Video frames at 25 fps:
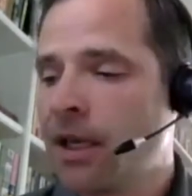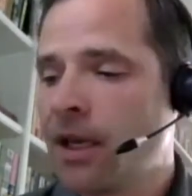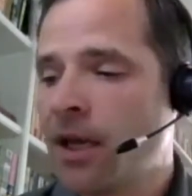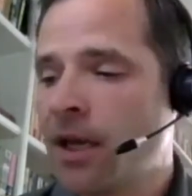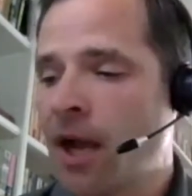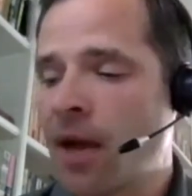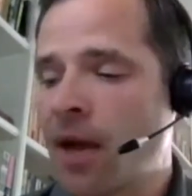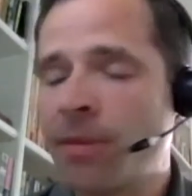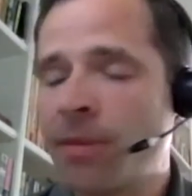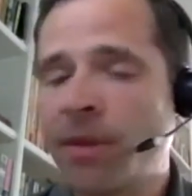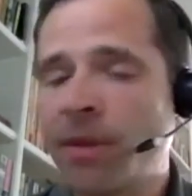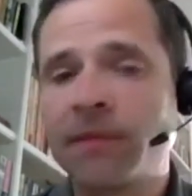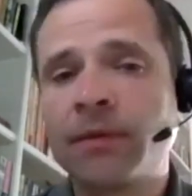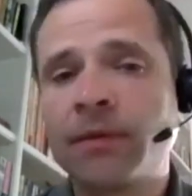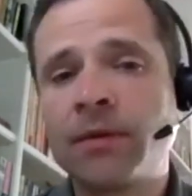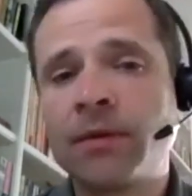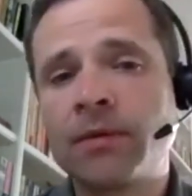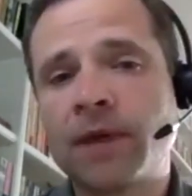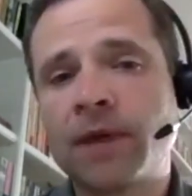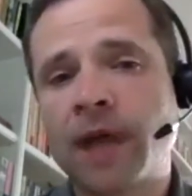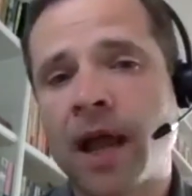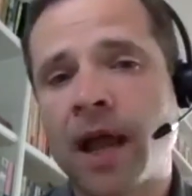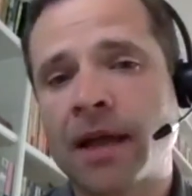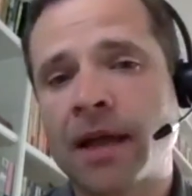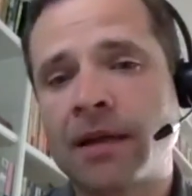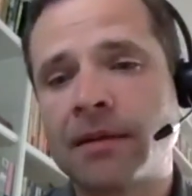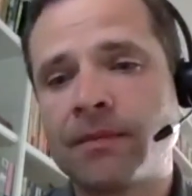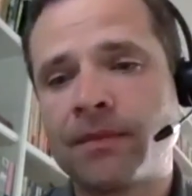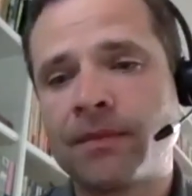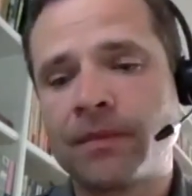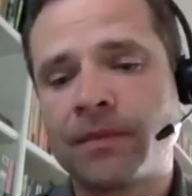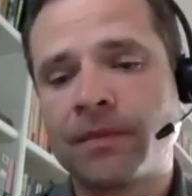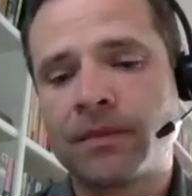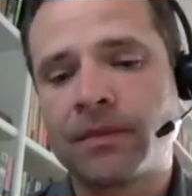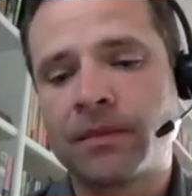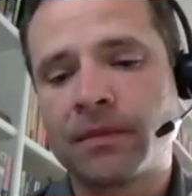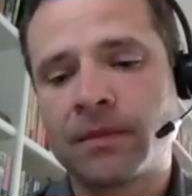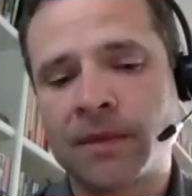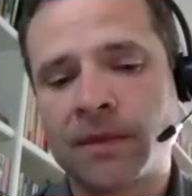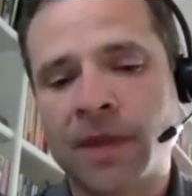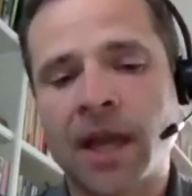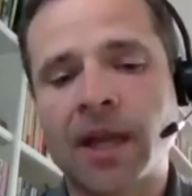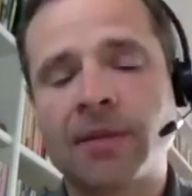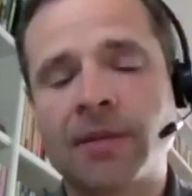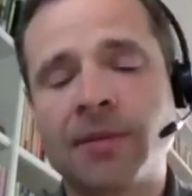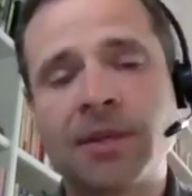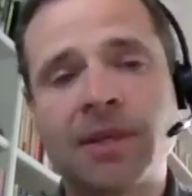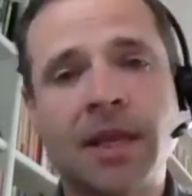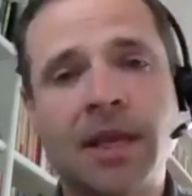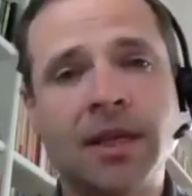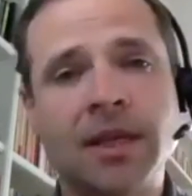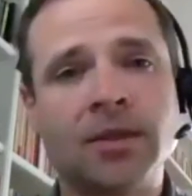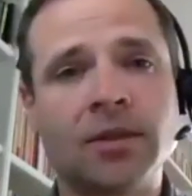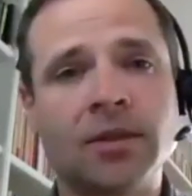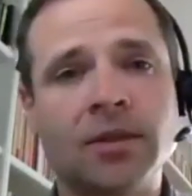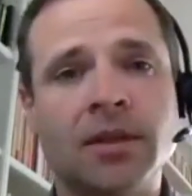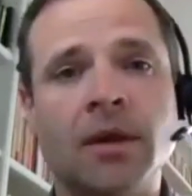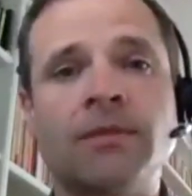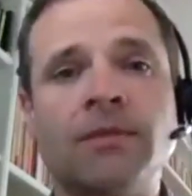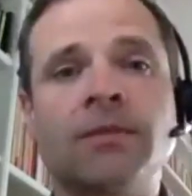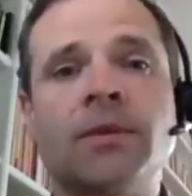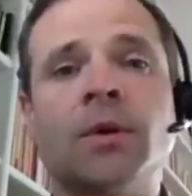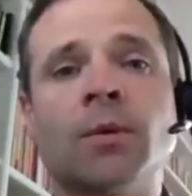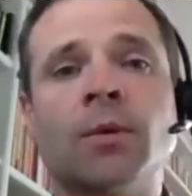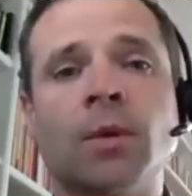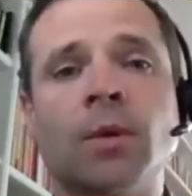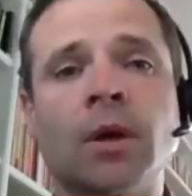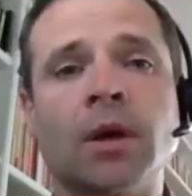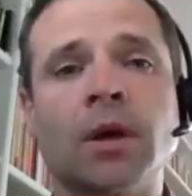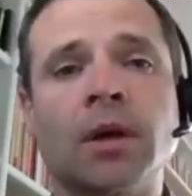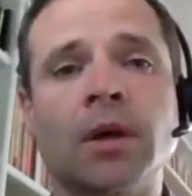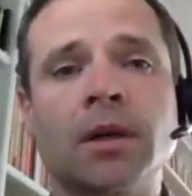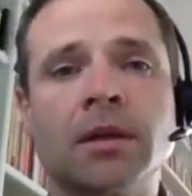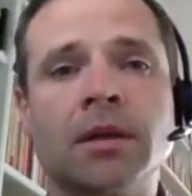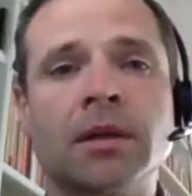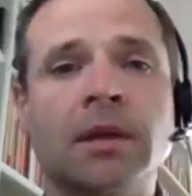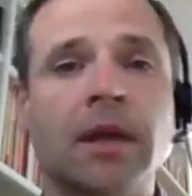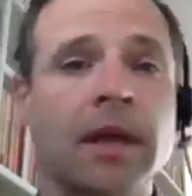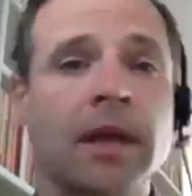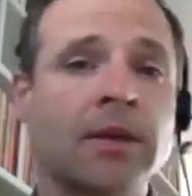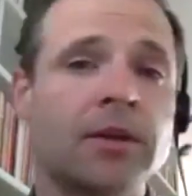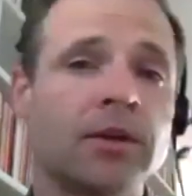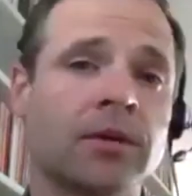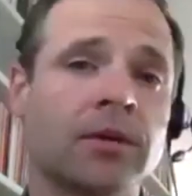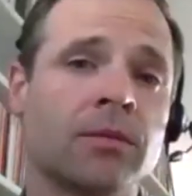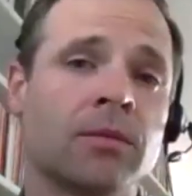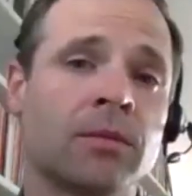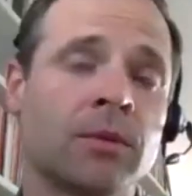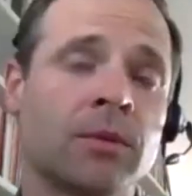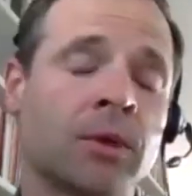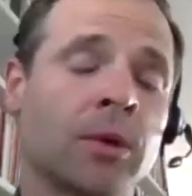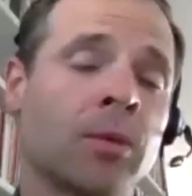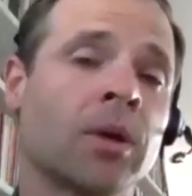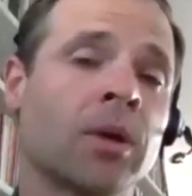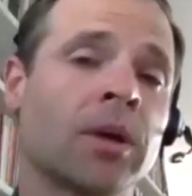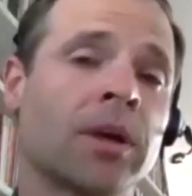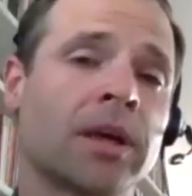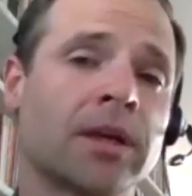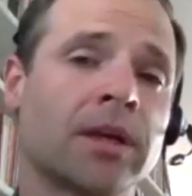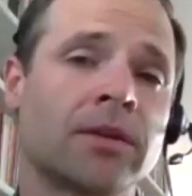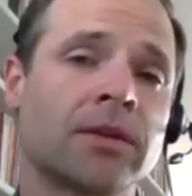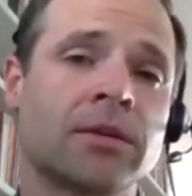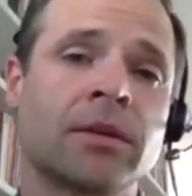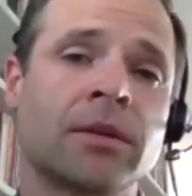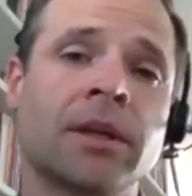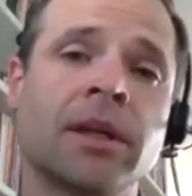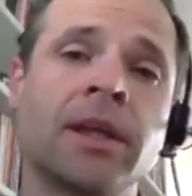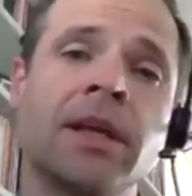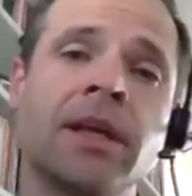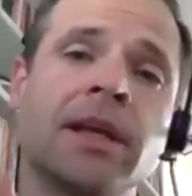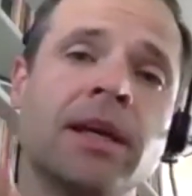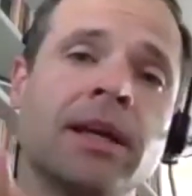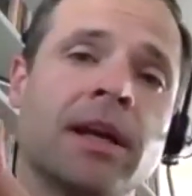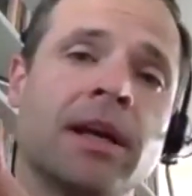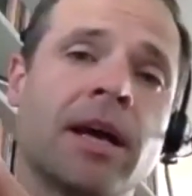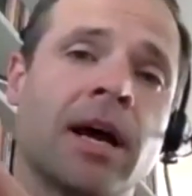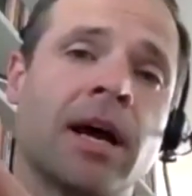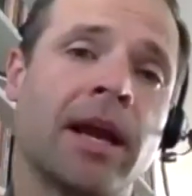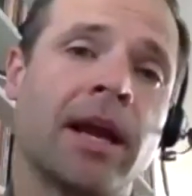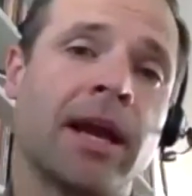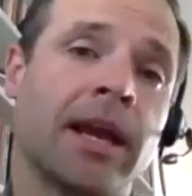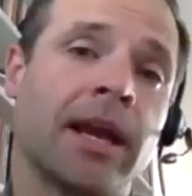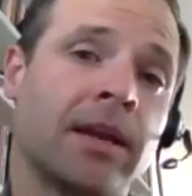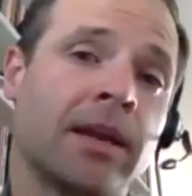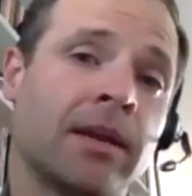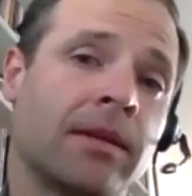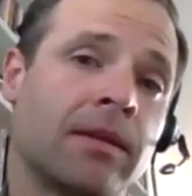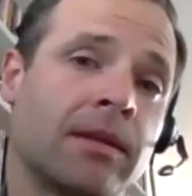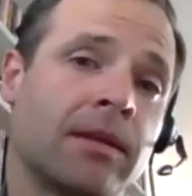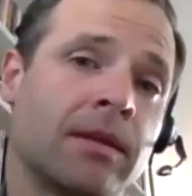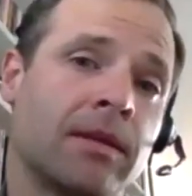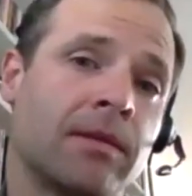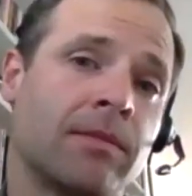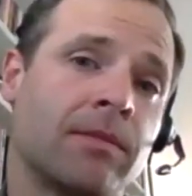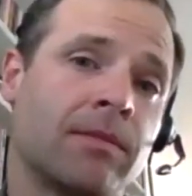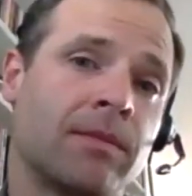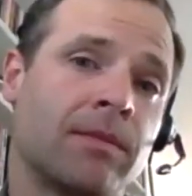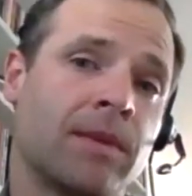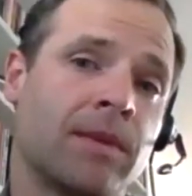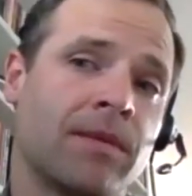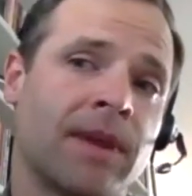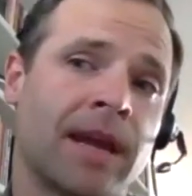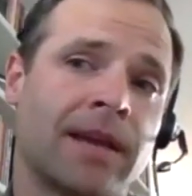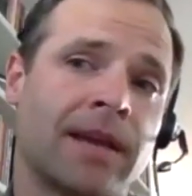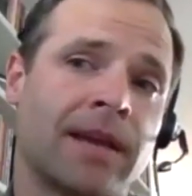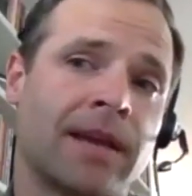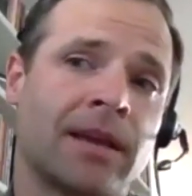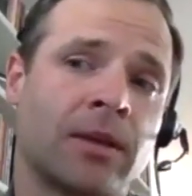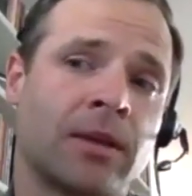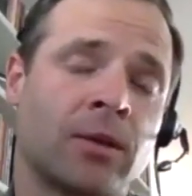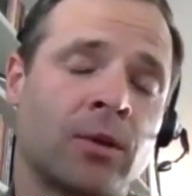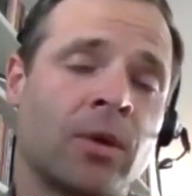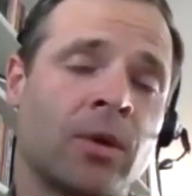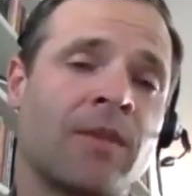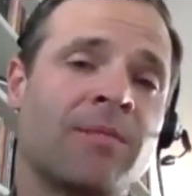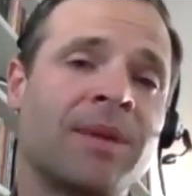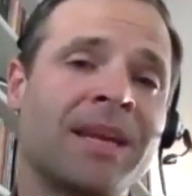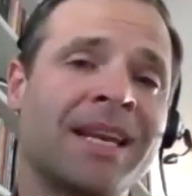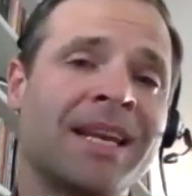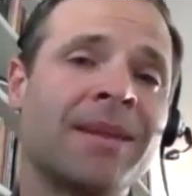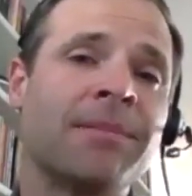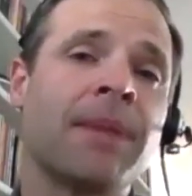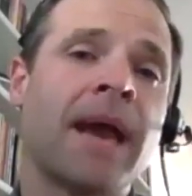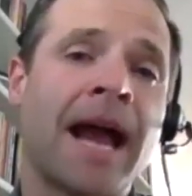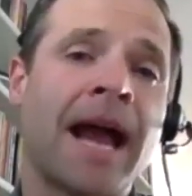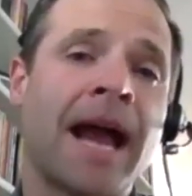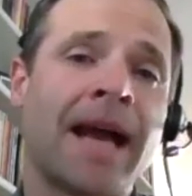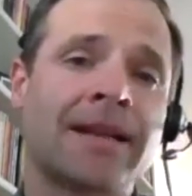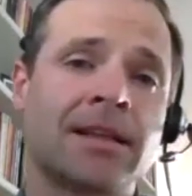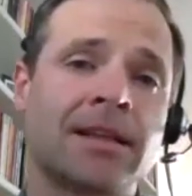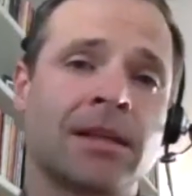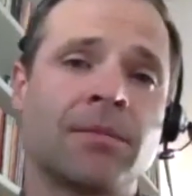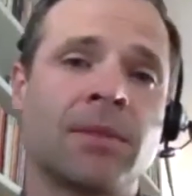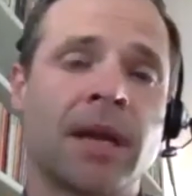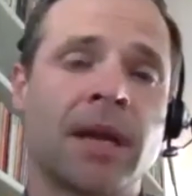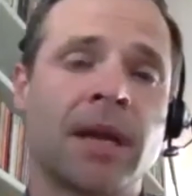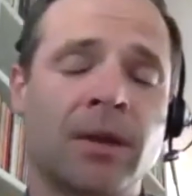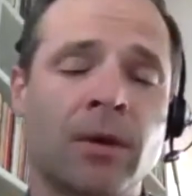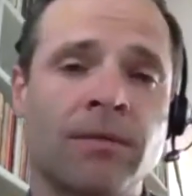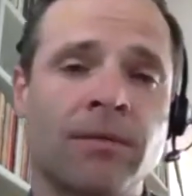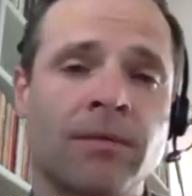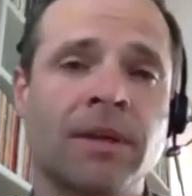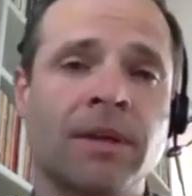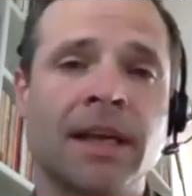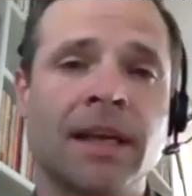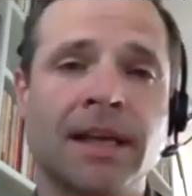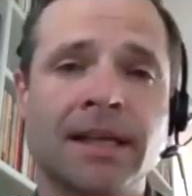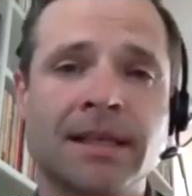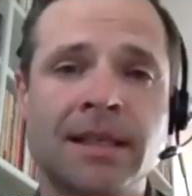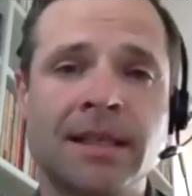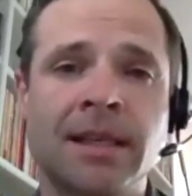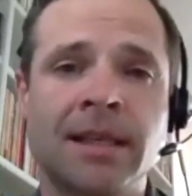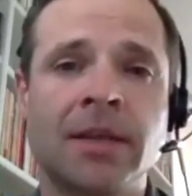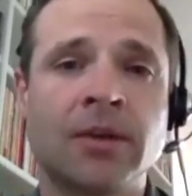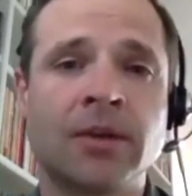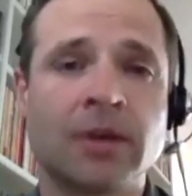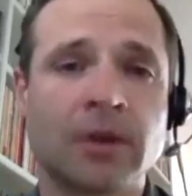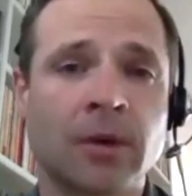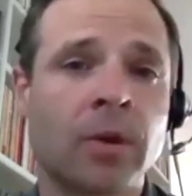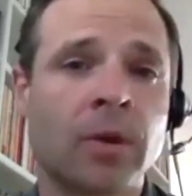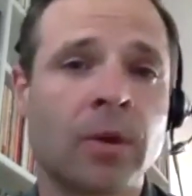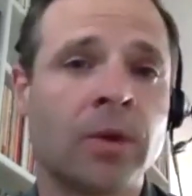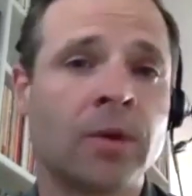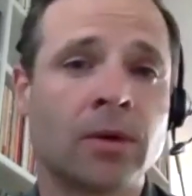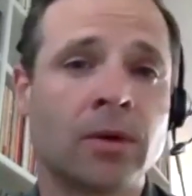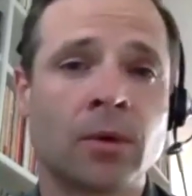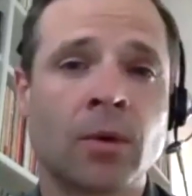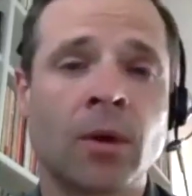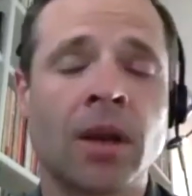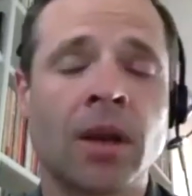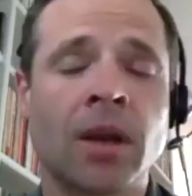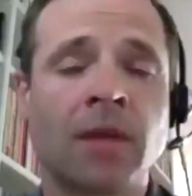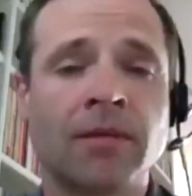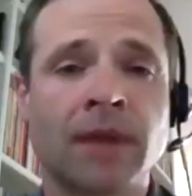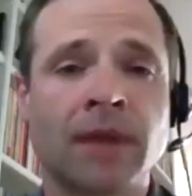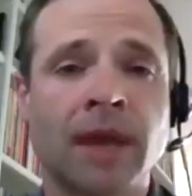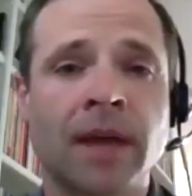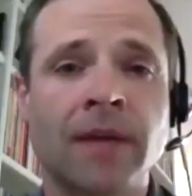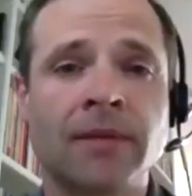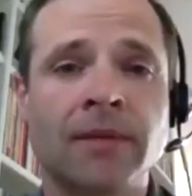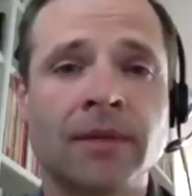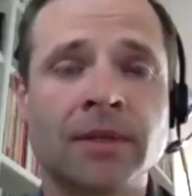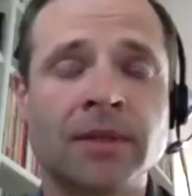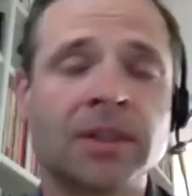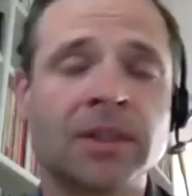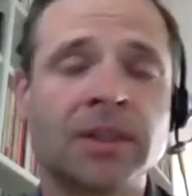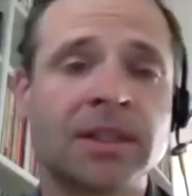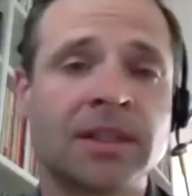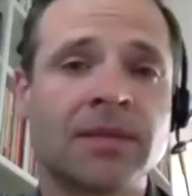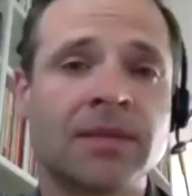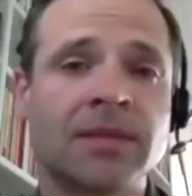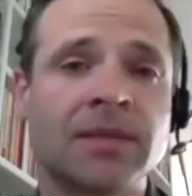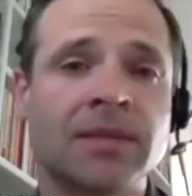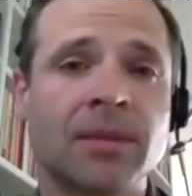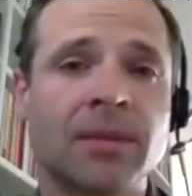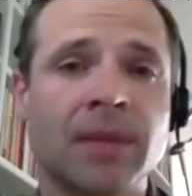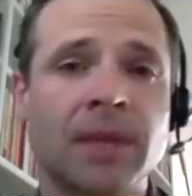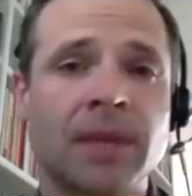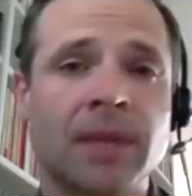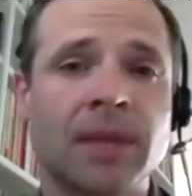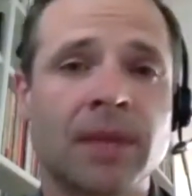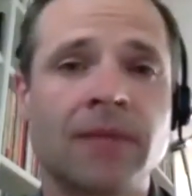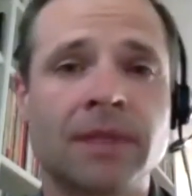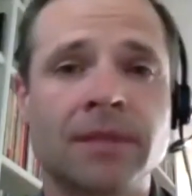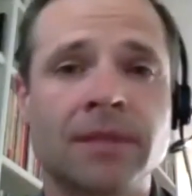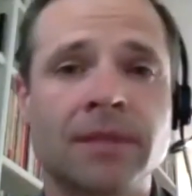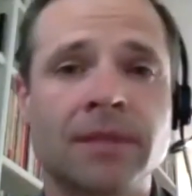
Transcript: Uh, but if you've got documentation of your work and your, your work history uh, and the, the fact that you have been impacted by COVID 19, you're going to qualify for a significant benefit.